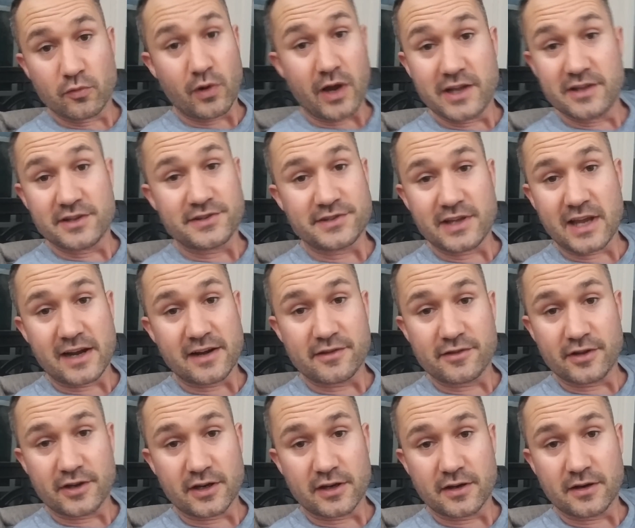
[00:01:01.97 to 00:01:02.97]
right inside of
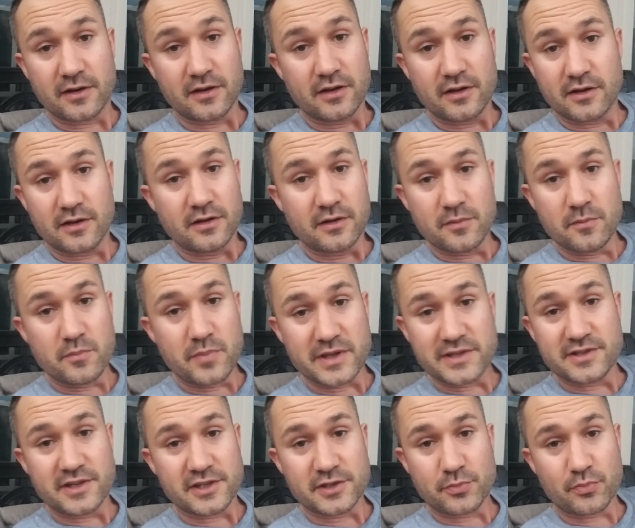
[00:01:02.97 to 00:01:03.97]
their
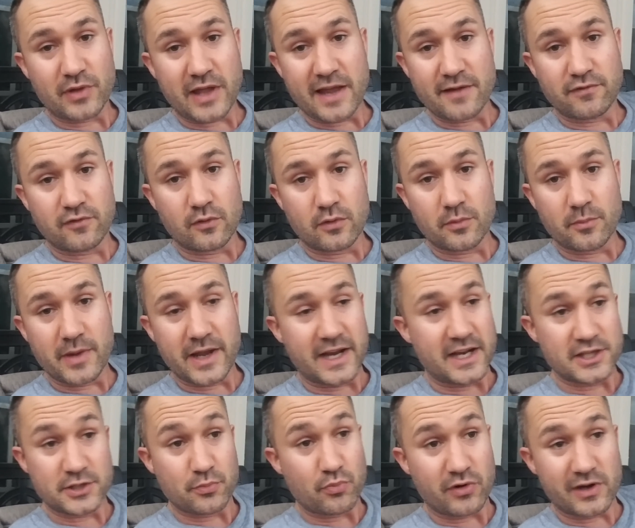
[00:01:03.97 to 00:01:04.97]
business platform, and
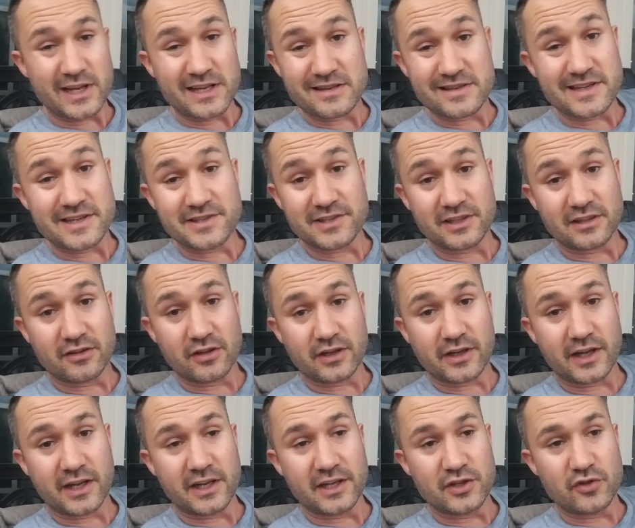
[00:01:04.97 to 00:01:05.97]
it's pretty decent
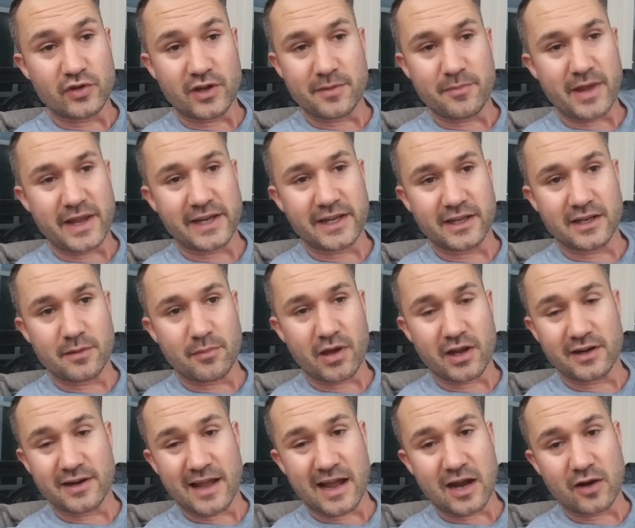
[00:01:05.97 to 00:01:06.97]
looking, and you can make it in
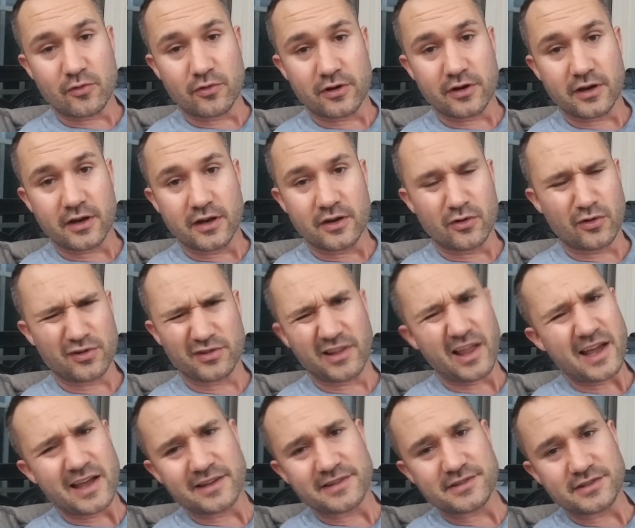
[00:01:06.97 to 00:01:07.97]
about an hour or
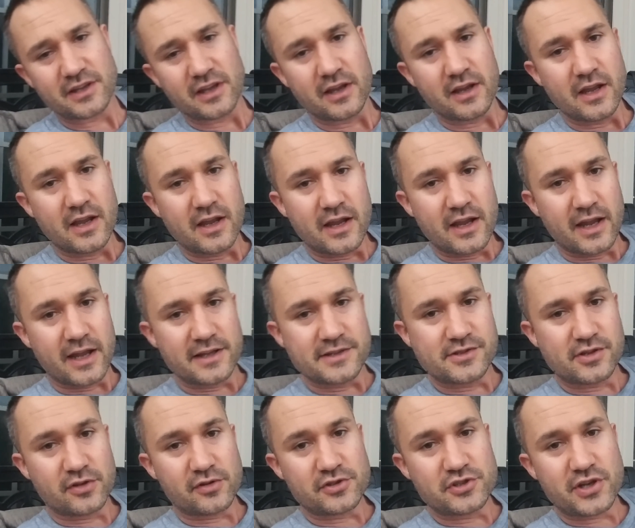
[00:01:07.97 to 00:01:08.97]
less. And
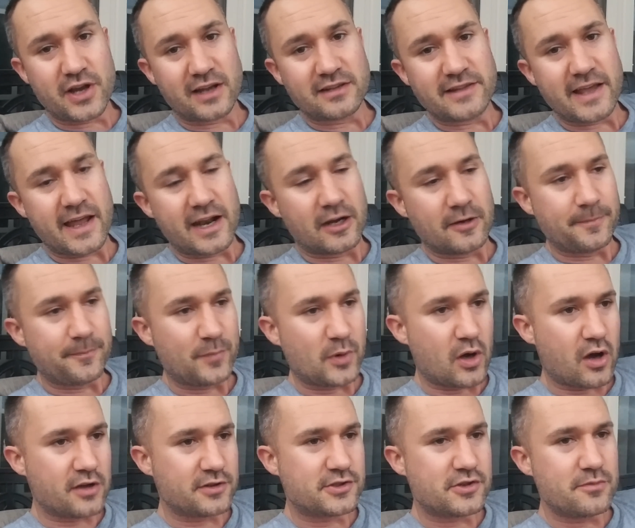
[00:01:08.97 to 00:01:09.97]
so check that out. But
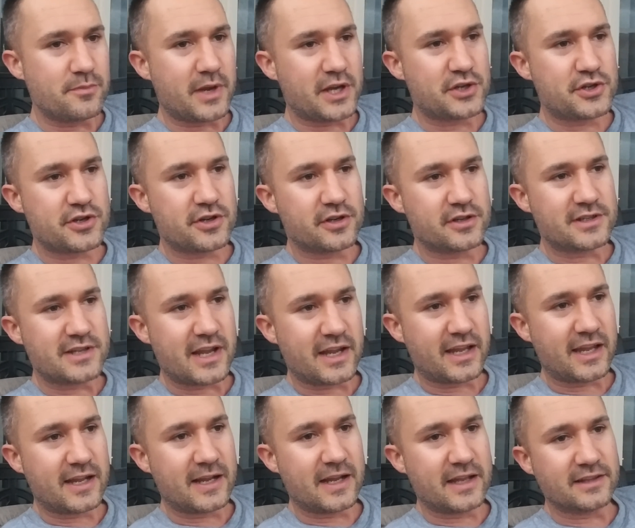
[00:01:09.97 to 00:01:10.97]
also make sure you're
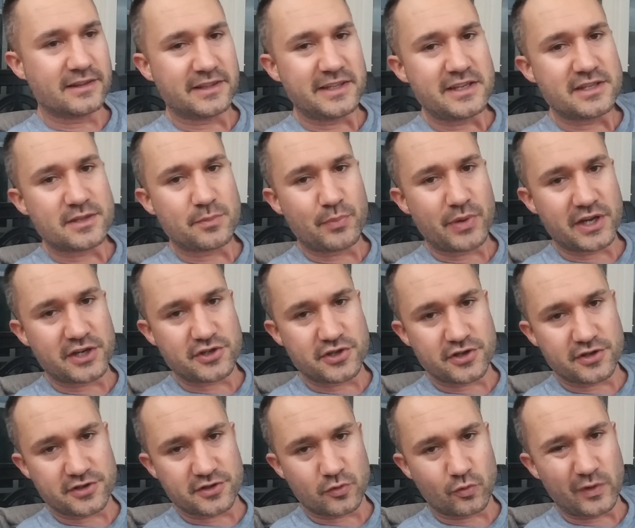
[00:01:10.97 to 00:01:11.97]
taking at least
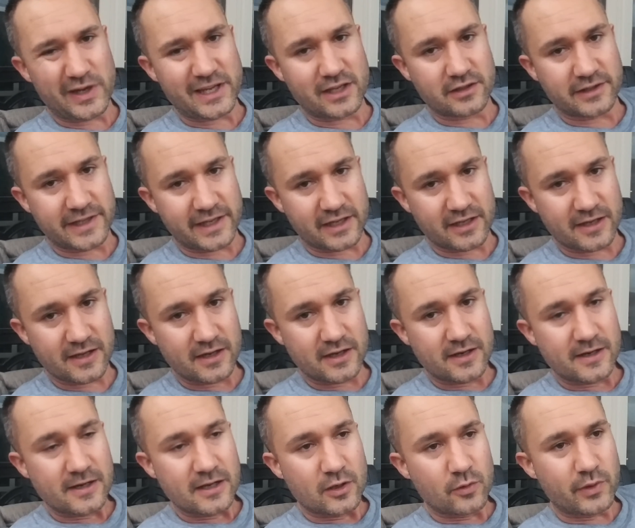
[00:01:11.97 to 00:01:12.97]
pictures weekly,
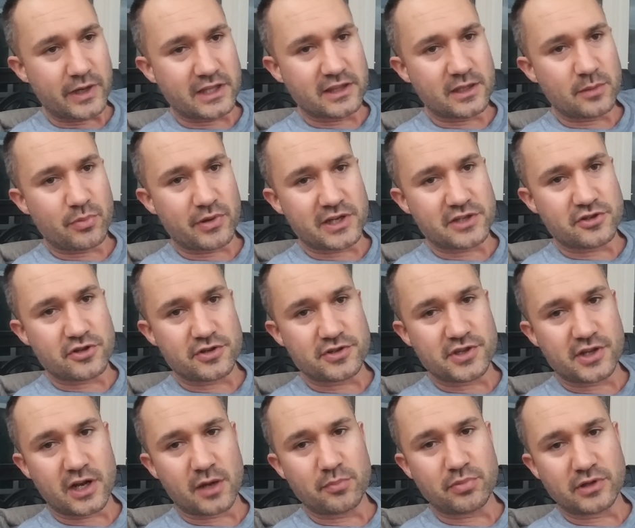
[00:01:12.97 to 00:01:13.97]
weekly pictures
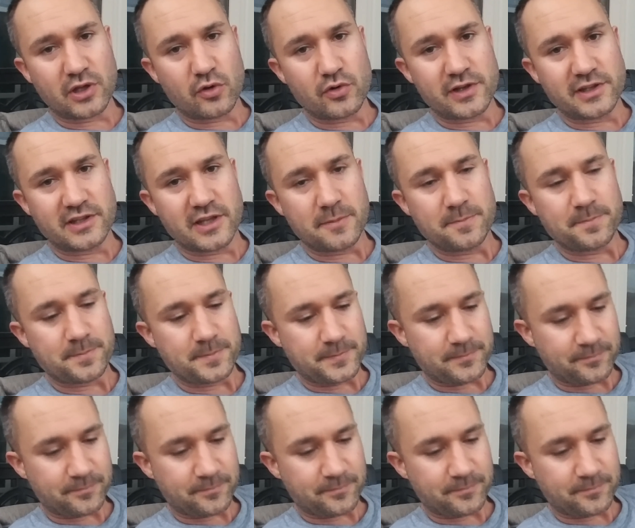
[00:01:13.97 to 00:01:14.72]
and uploading them.